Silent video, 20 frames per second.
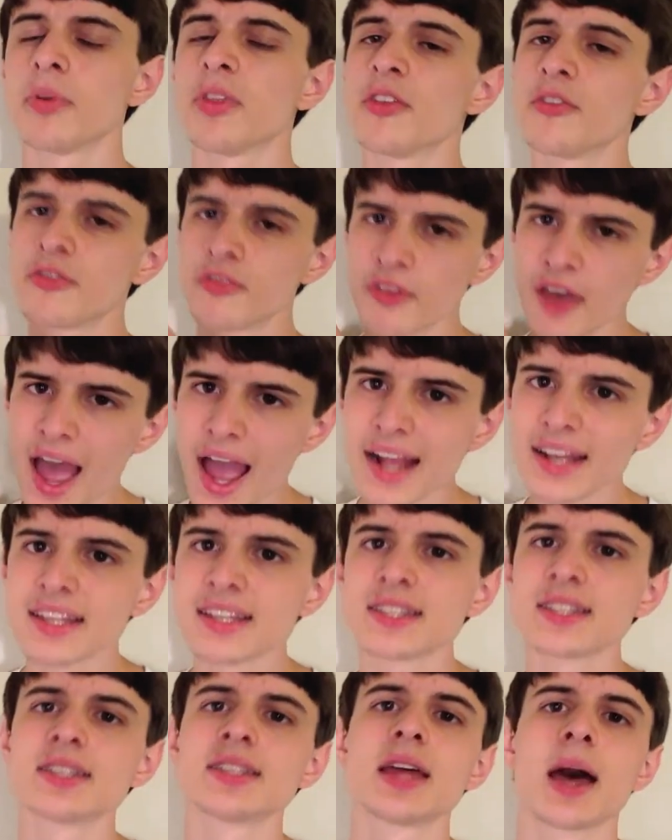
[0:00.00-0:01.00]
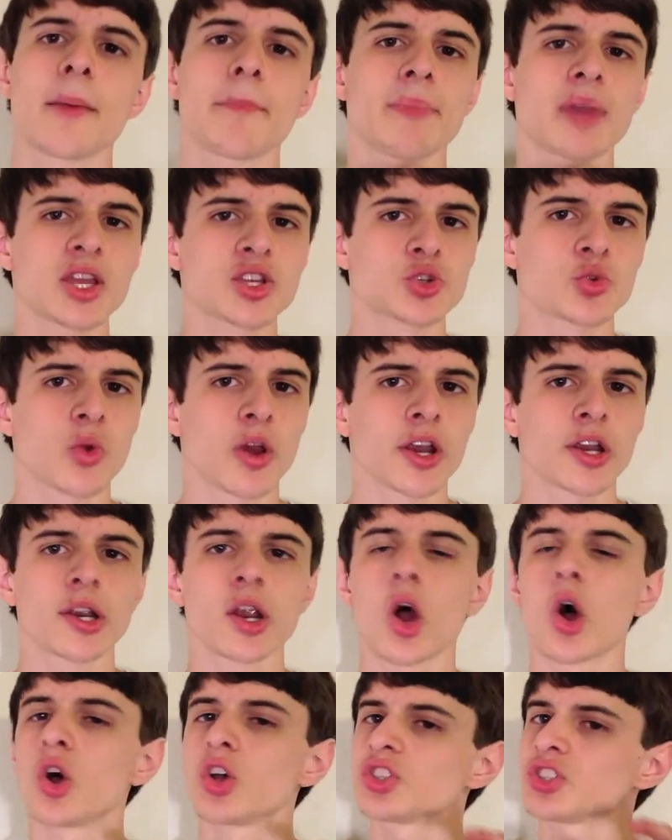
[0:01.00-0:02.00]
But the fact is that Maze
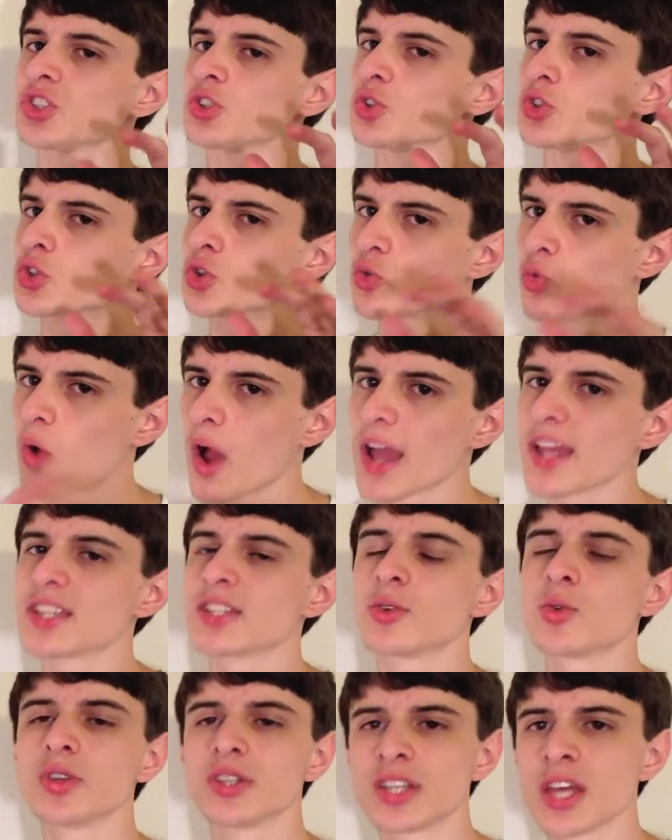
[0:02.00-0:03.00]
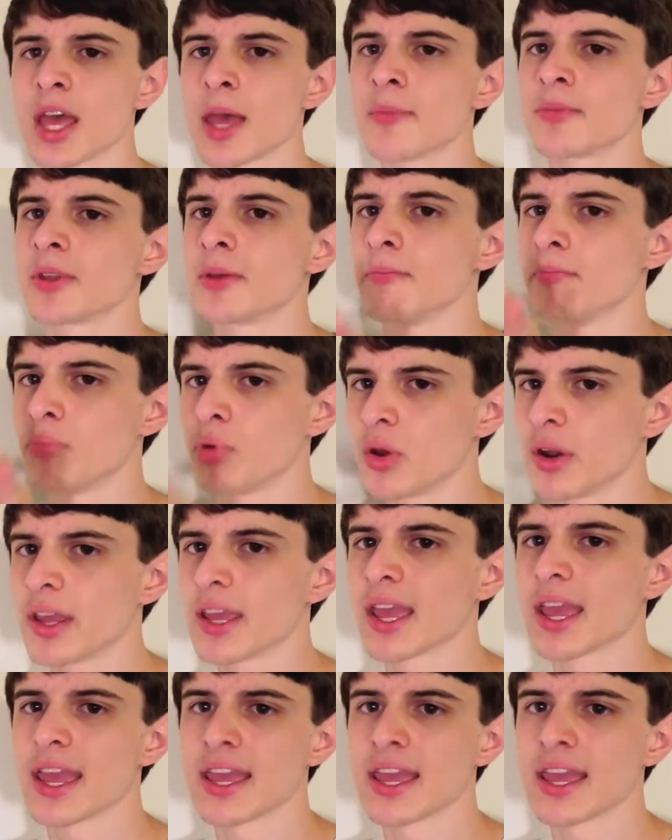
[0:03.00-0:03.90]
Runner also tries to attempt in putting